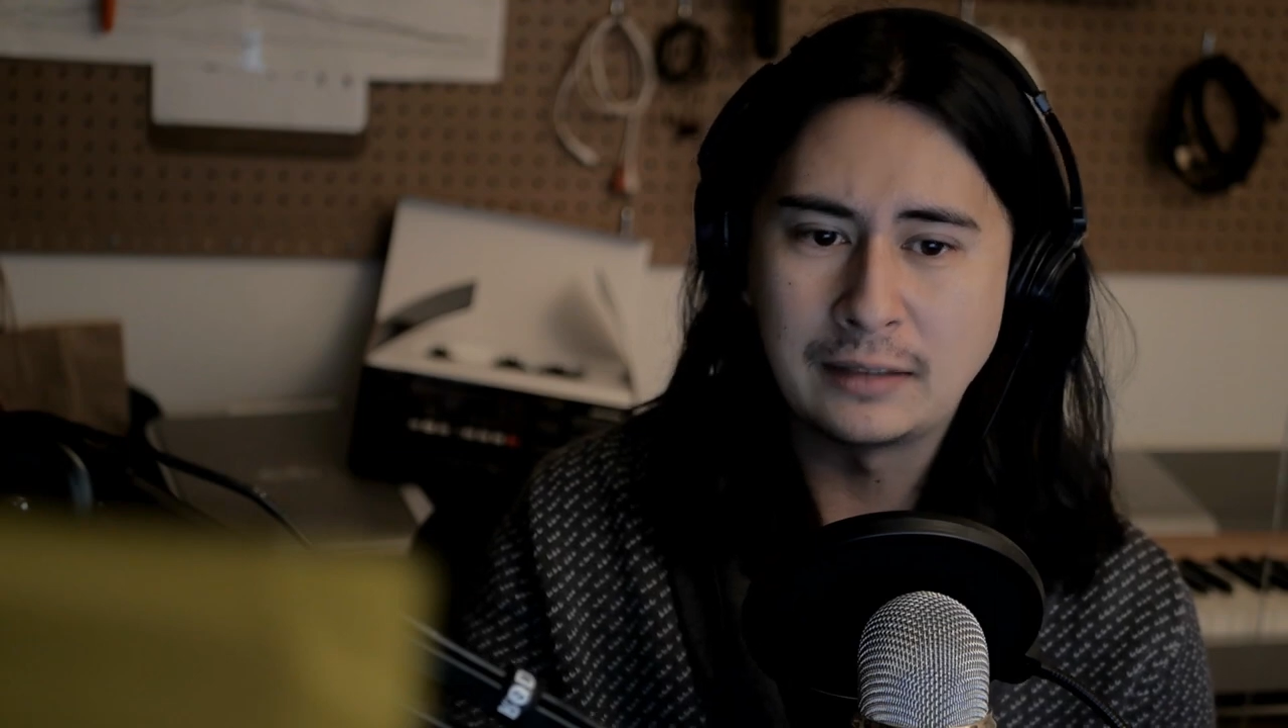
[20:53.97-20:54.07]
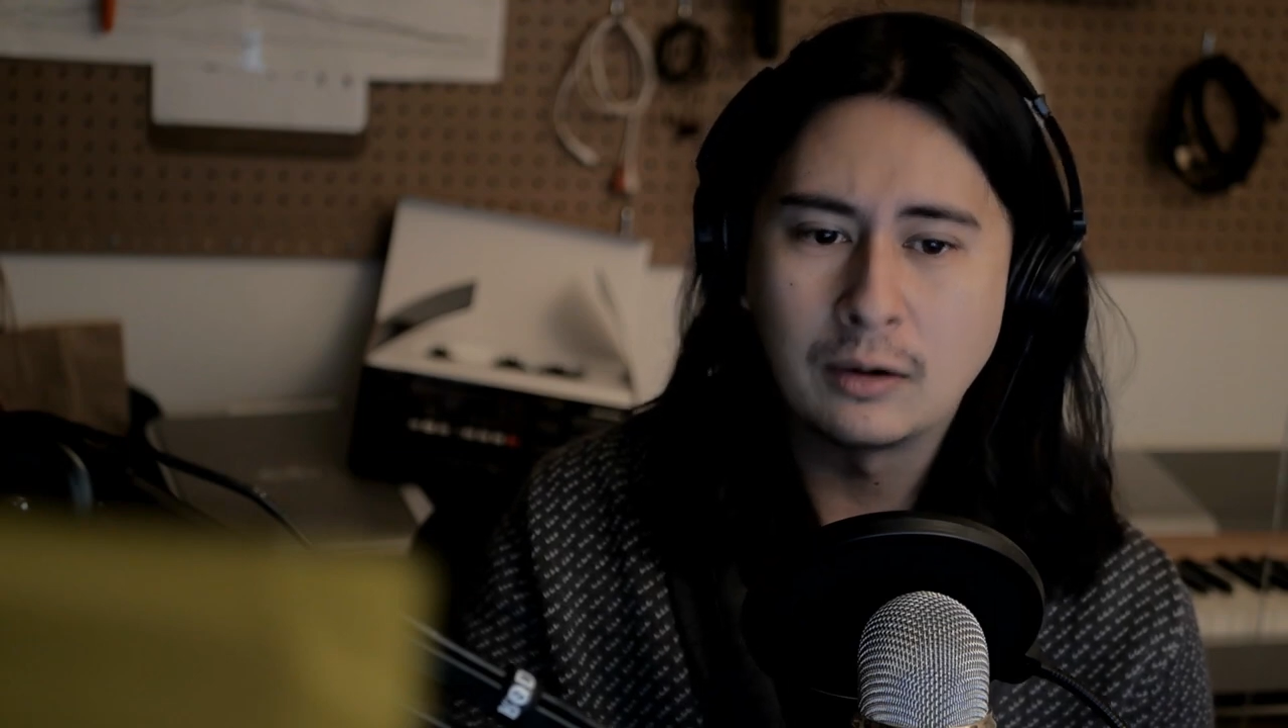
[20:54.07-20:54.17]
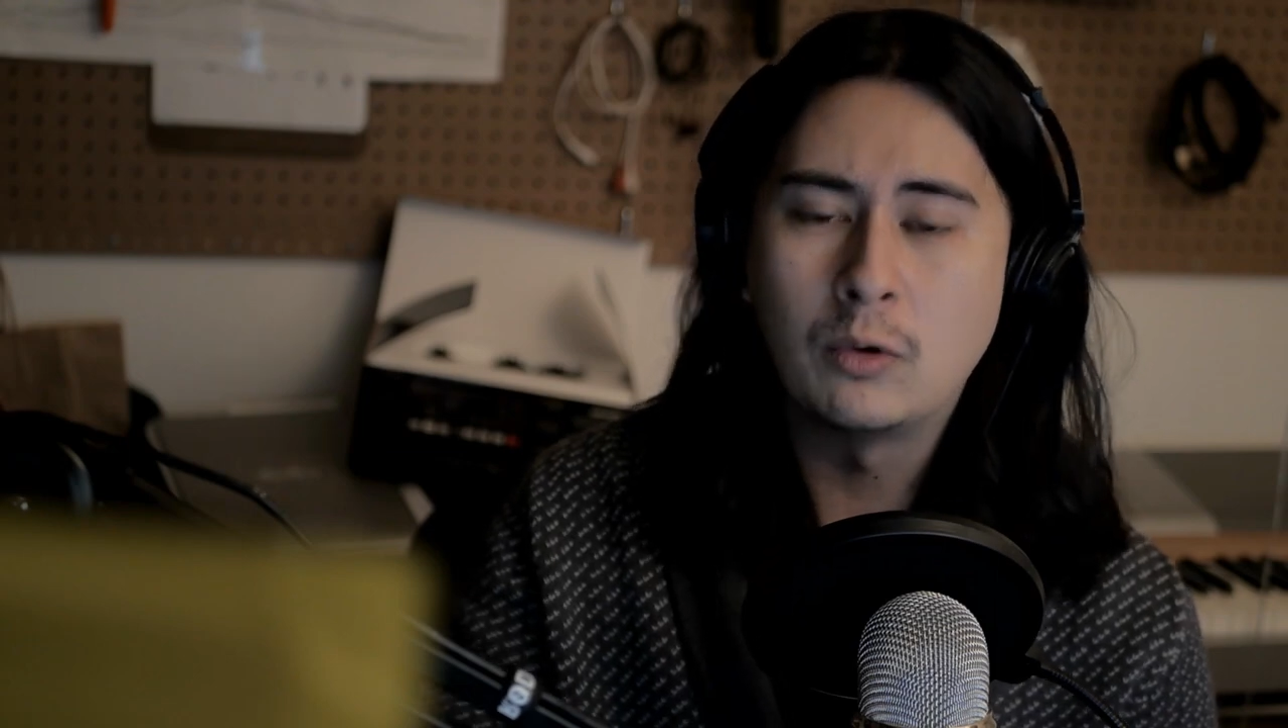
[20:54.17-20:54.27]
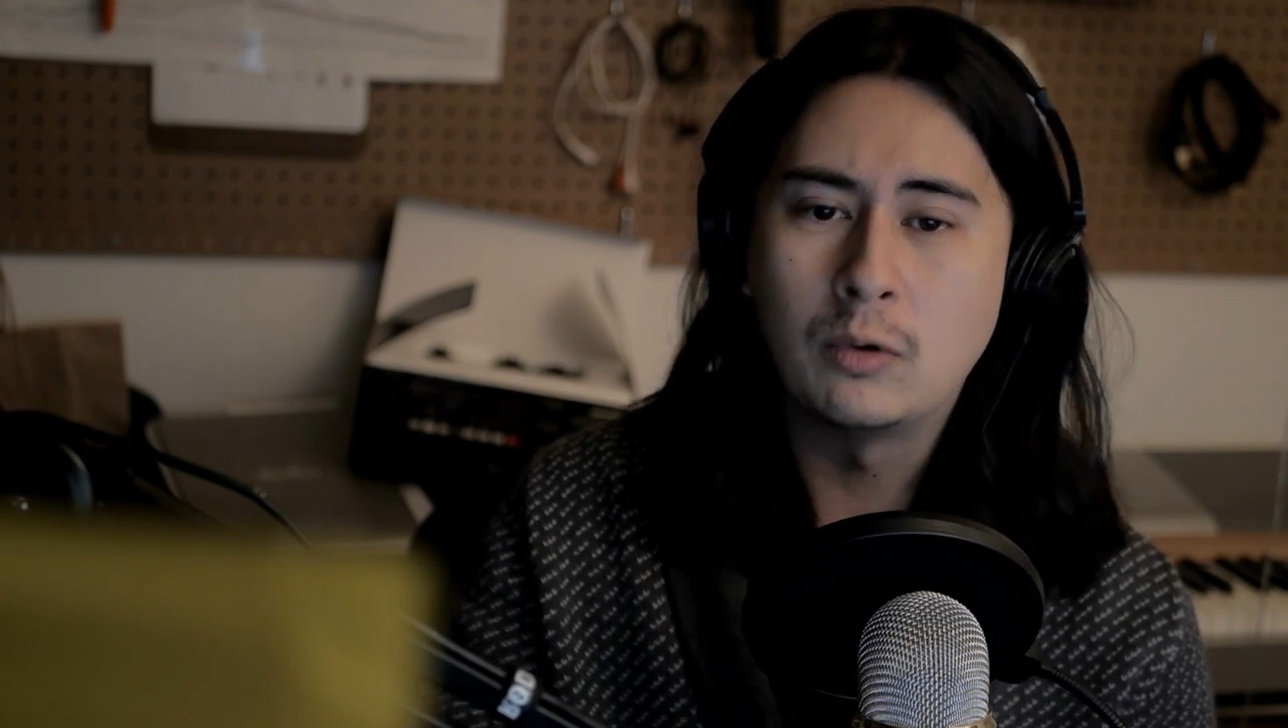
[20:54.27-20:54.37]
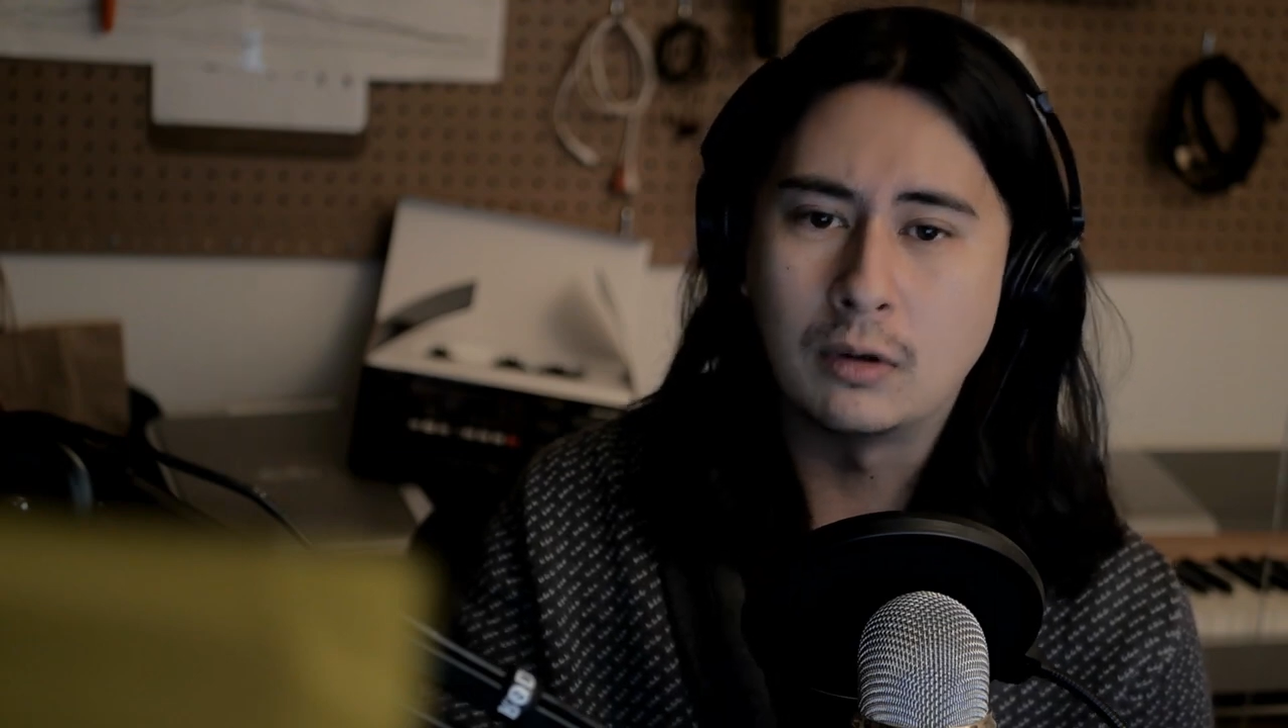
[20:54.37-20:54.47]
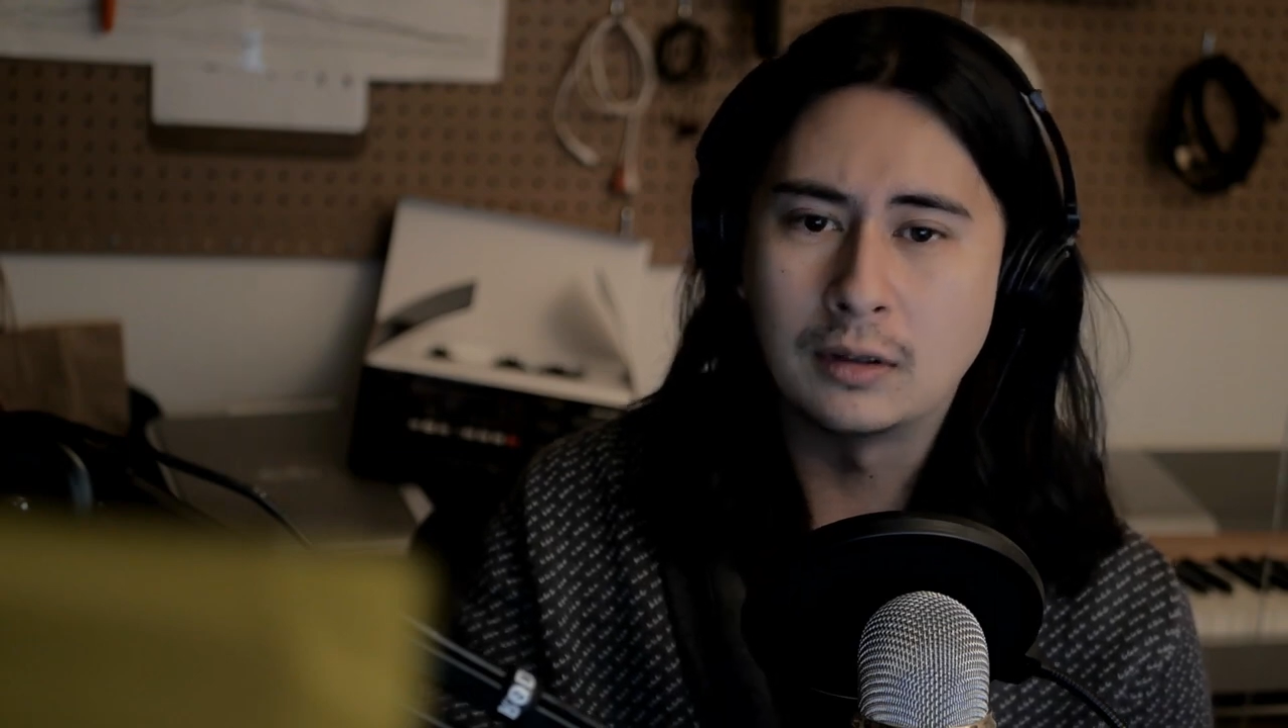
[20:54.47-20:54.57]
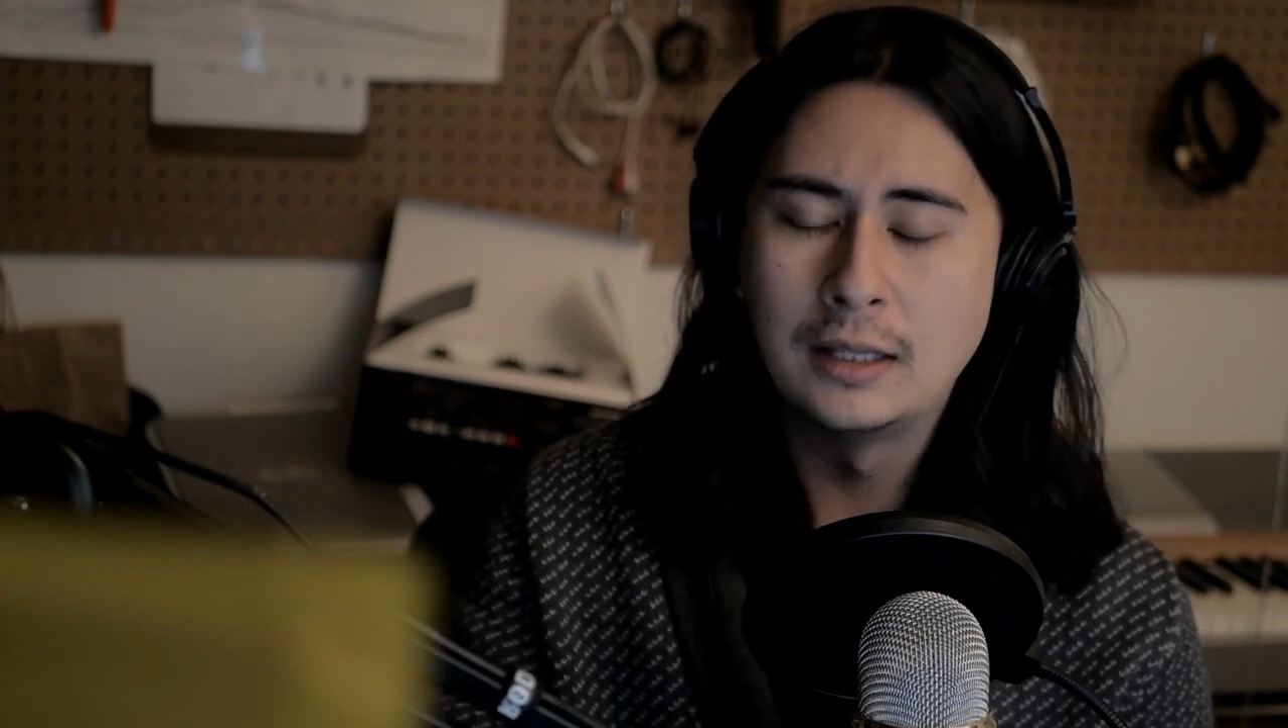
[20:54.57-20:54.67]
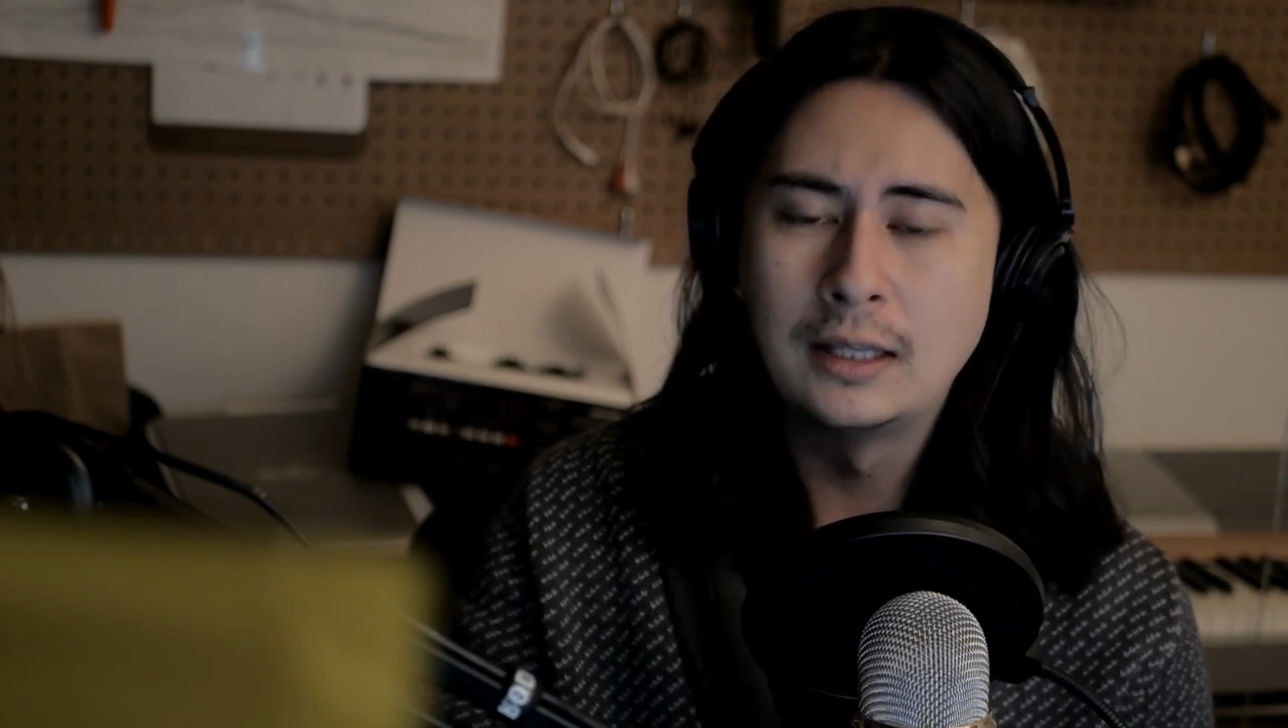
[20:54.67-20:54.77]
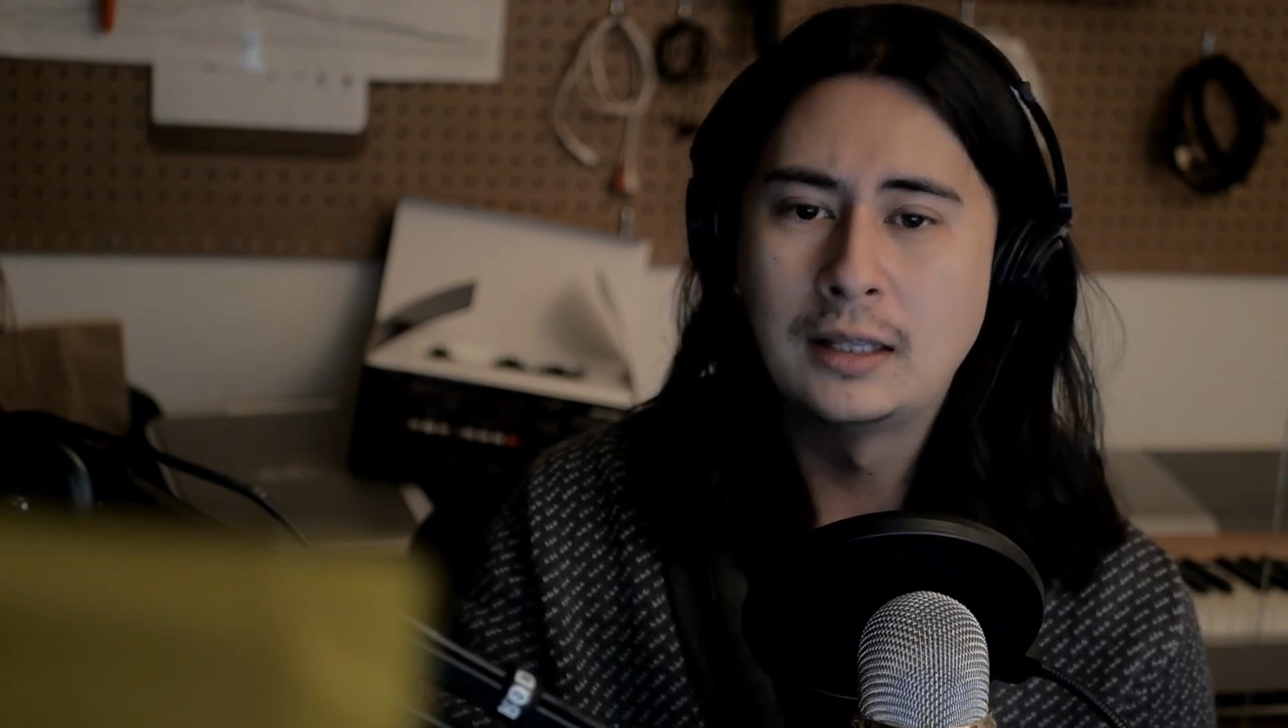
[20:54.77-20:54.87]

whole